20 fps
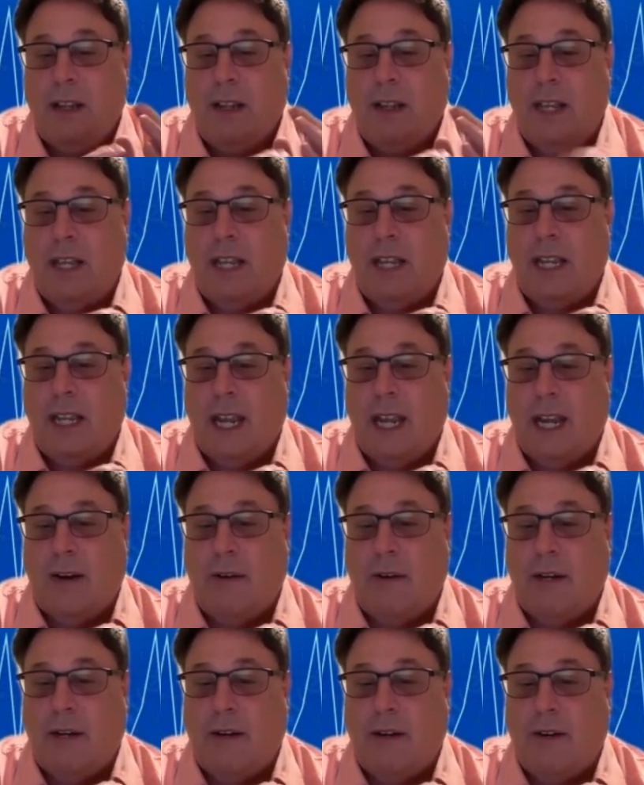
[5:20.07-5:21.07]
the
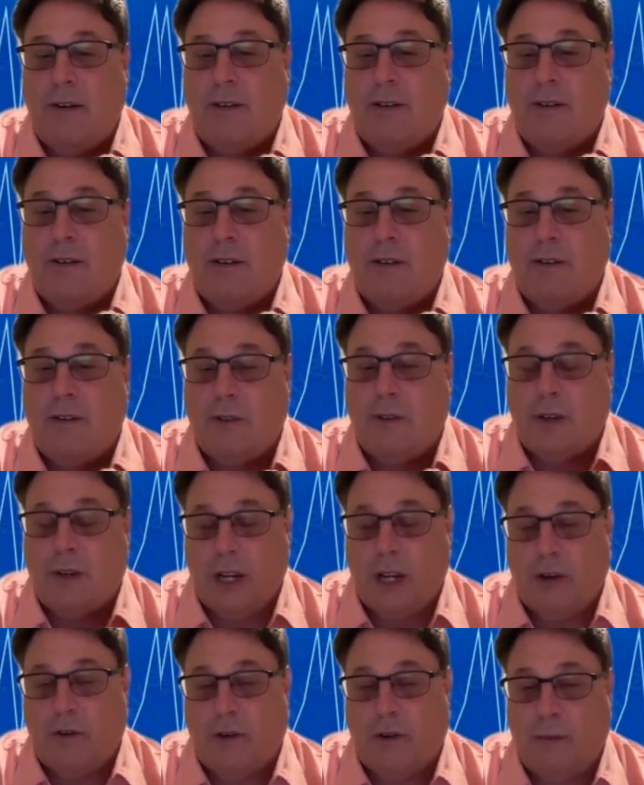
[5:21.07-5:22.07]
carrier took
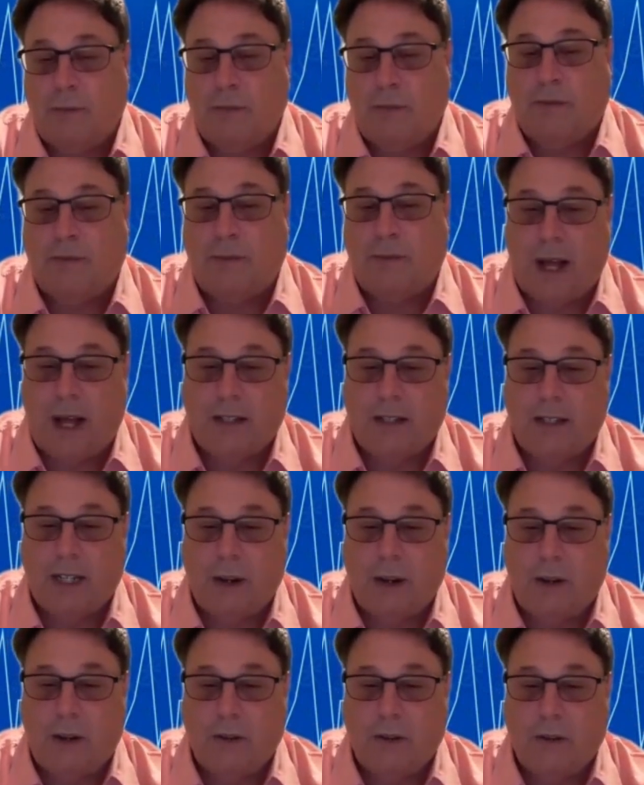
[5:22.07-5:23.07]
a group of
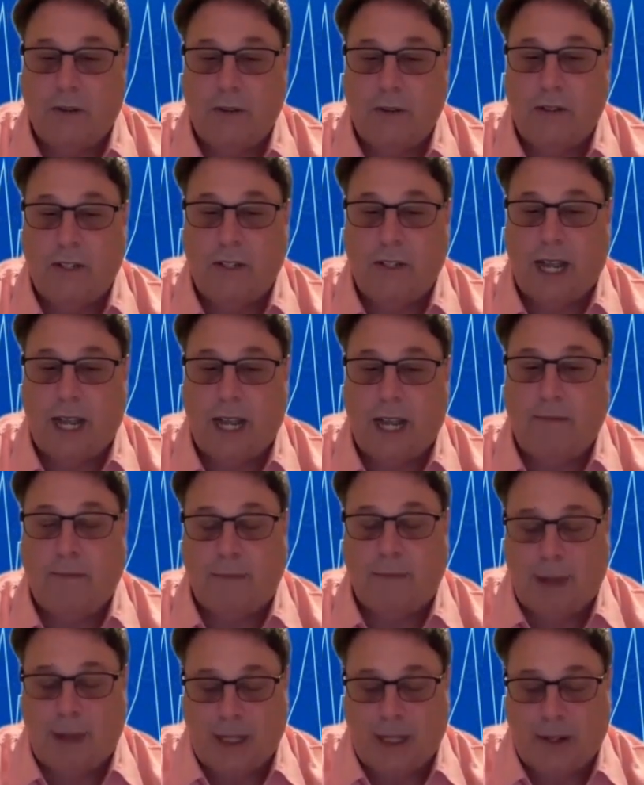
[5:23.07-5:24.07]
policyholders that
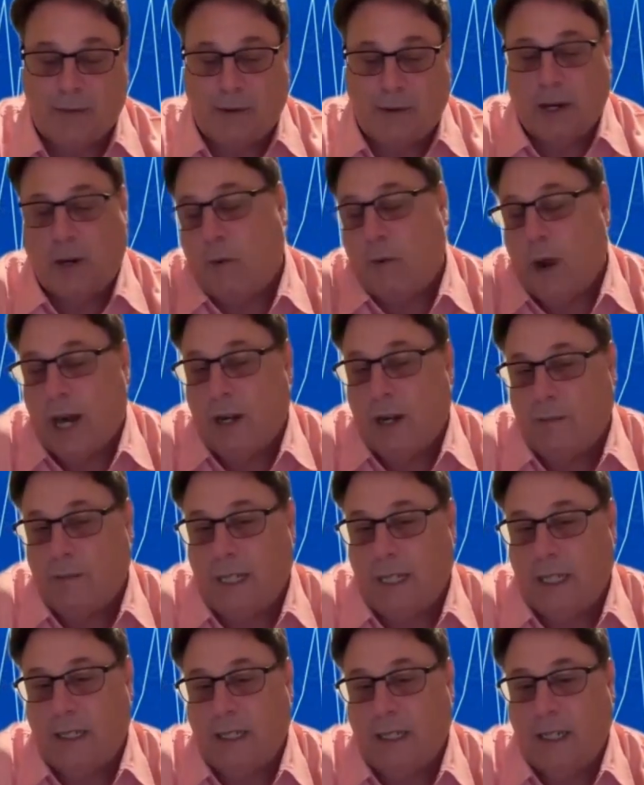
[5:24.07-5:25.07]
met the
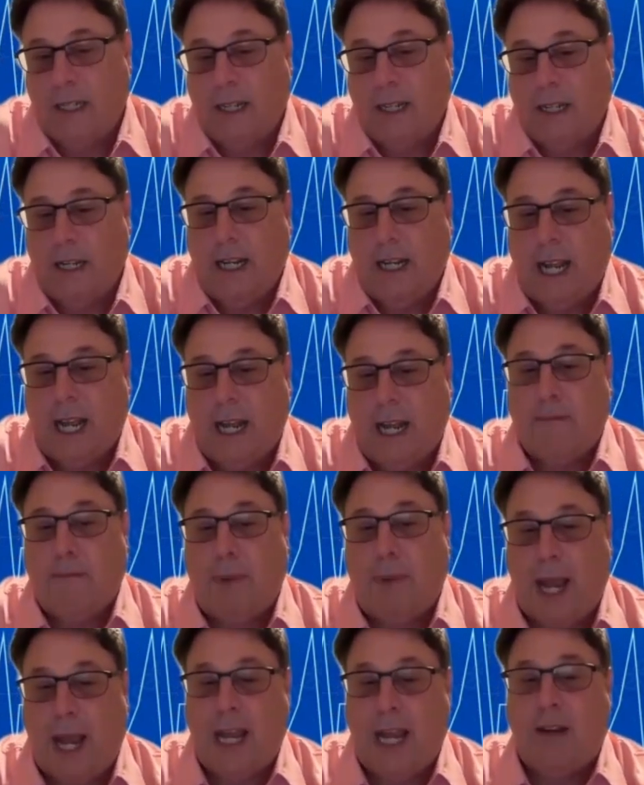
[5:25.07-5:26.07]
requirement and
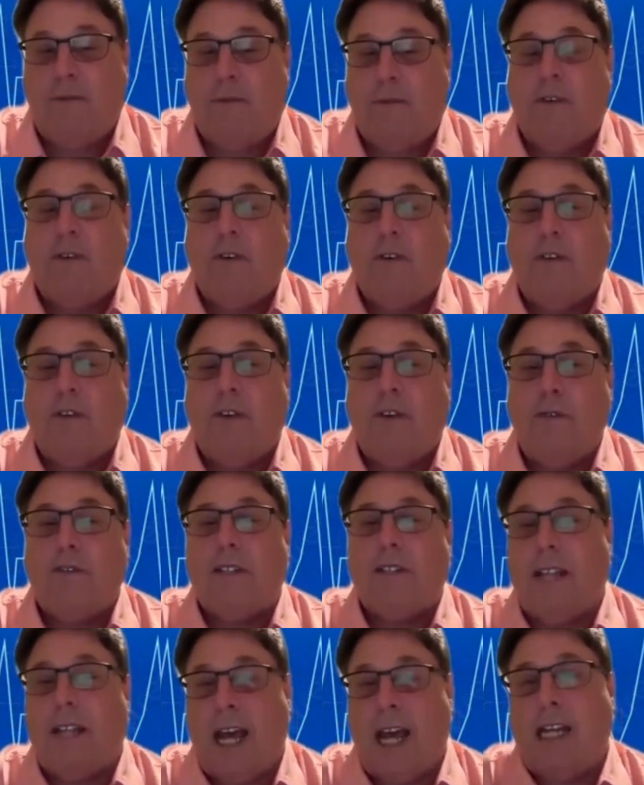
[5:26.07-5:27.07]
paid for
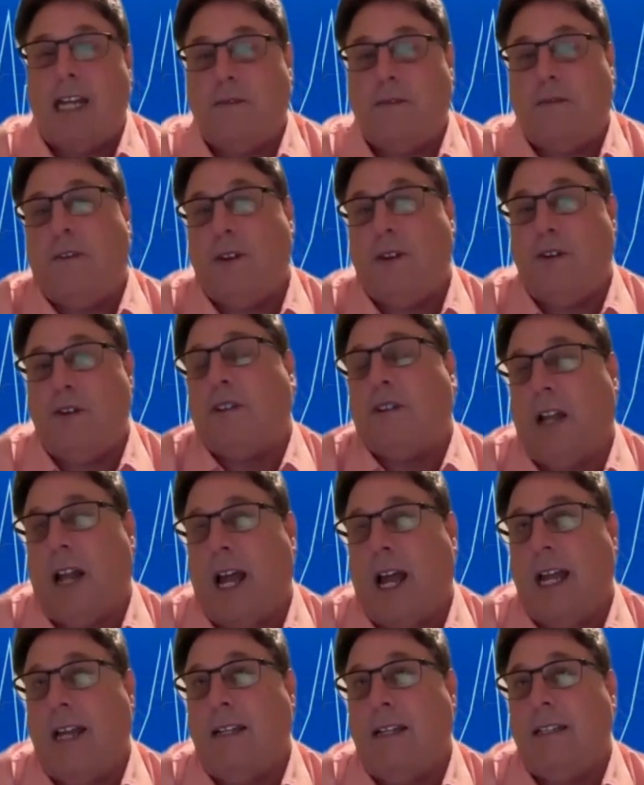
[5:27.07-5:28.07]
those tests for those
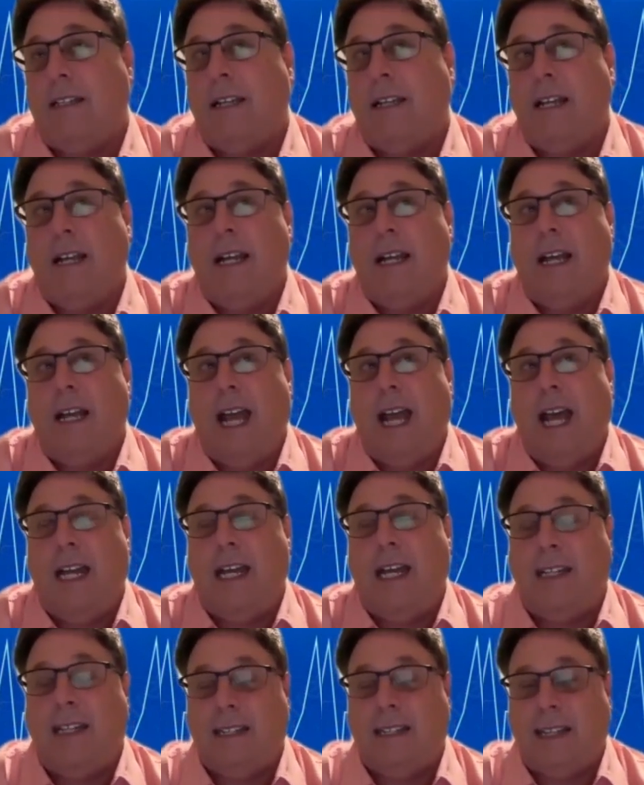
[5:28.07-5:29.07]
clients, and
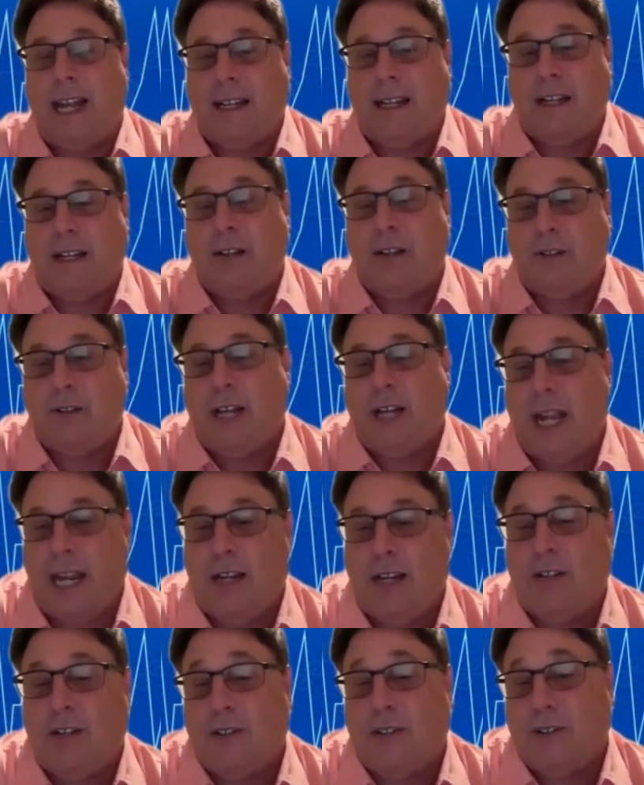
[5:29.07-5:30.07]
they detected those
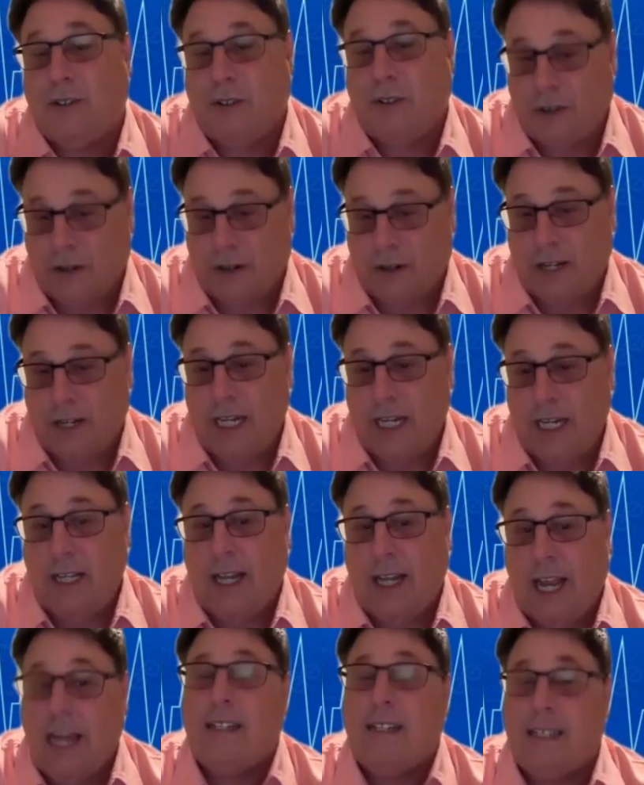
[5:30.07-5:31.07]
cancers early,
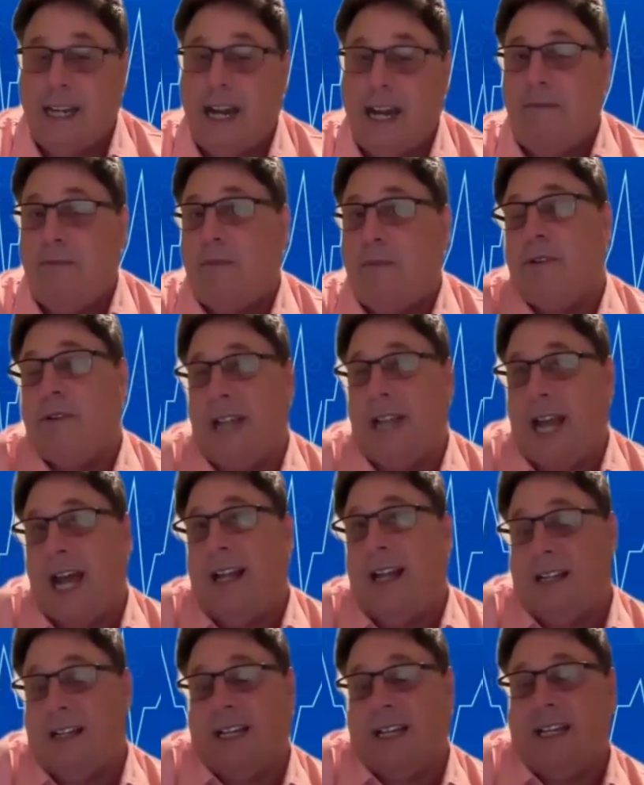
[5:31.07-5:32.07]
they saved
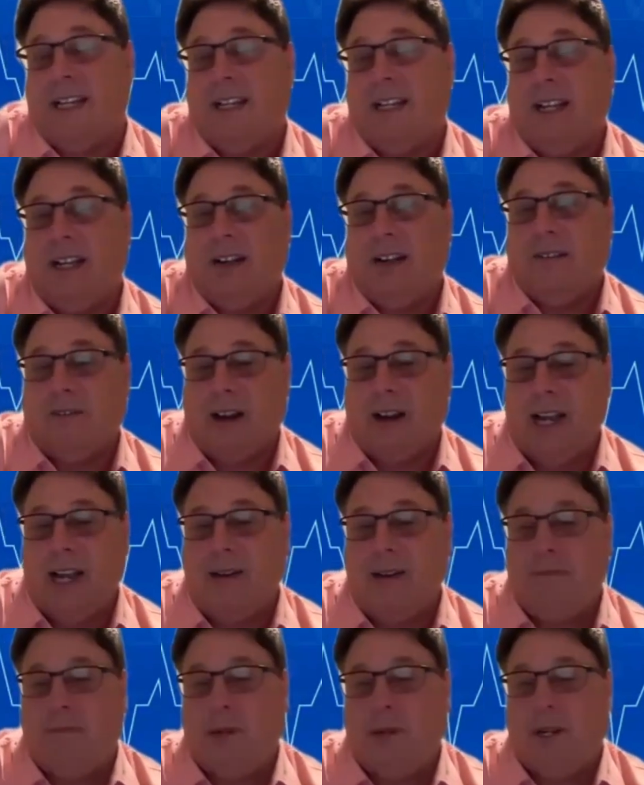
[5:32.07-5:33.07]
mortality,
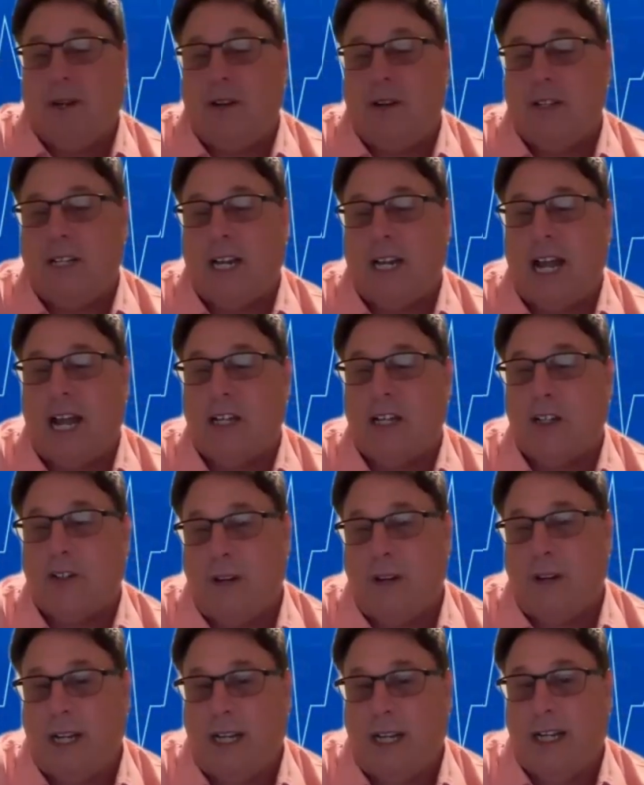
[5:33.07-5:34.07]
right? Because they got
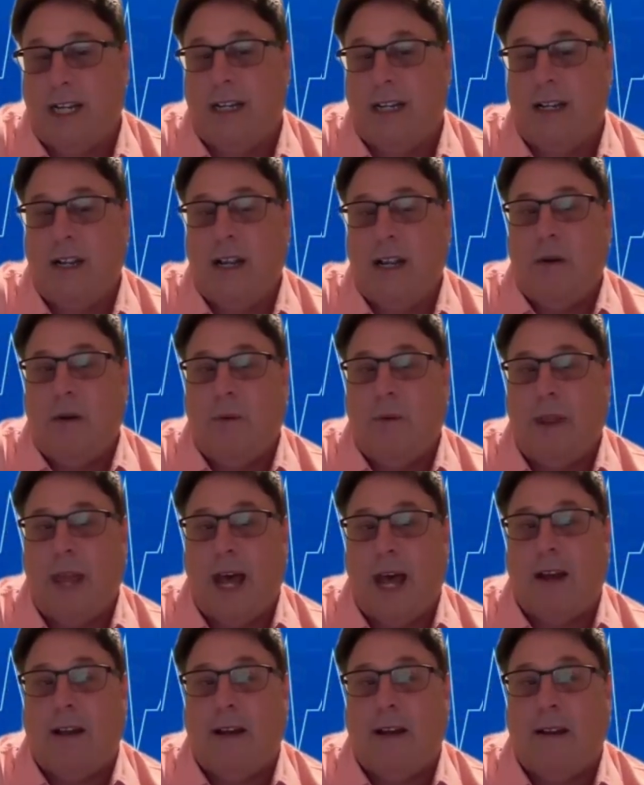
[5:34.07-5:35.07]
treated
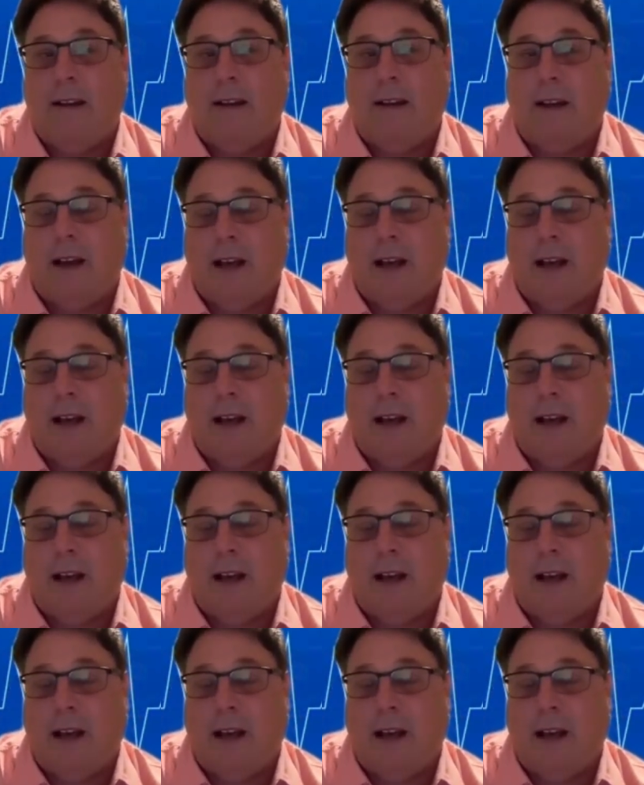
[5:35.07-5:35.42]
without it